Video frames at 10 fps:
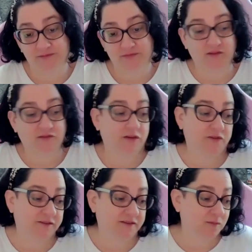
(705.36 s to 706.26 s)
if
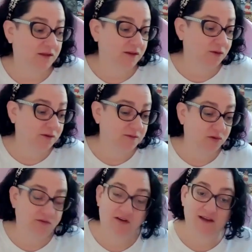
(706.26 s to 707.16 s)
it's something you can
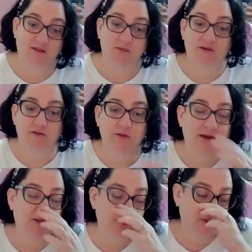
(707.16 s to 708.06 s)
provide them
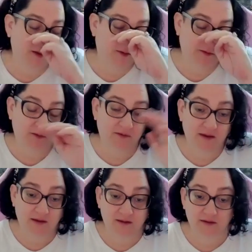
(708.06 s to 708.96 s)
information about, you
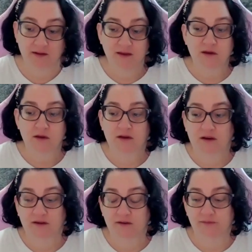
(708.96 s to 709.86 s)
can.
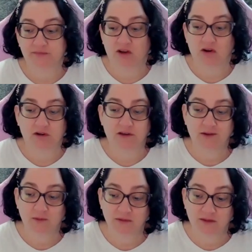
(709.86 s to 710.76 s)

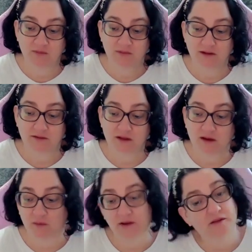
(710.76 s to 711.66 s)
Arguing with them that it's
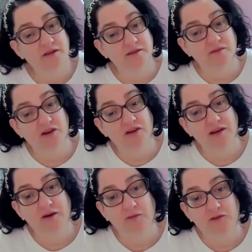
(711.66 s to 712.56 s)
not real isn't very
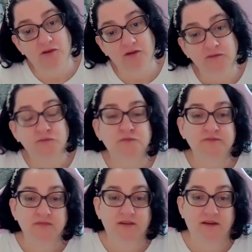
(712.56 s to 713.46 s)
helpful.
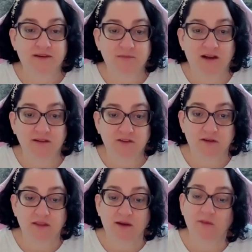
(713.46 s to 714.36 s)
I took
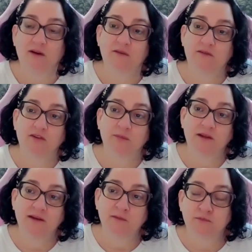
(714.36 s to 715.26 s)
that route for a
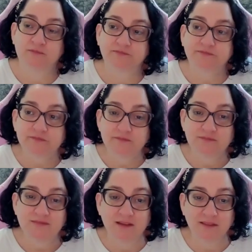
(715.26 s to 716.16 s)
minute,
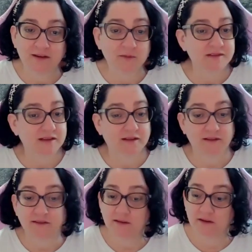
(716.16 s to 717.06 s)
and then I was like,
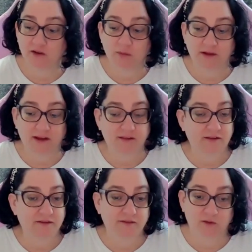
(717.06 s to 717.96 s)
listen, your
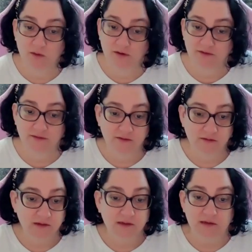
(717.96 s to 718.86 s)
reality is yours.
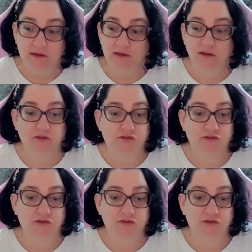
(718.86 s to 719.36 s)
There's